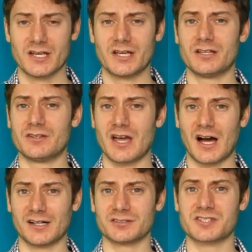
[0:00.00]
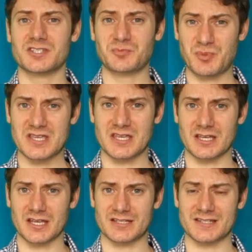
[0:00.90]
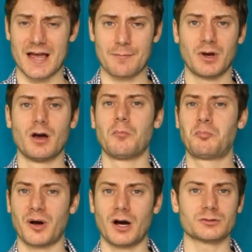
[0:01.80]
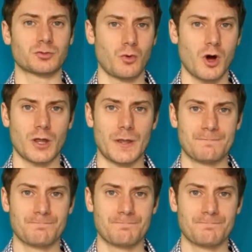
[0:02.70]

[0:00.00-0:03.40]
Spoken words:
in the IELTS speaking exam part 1.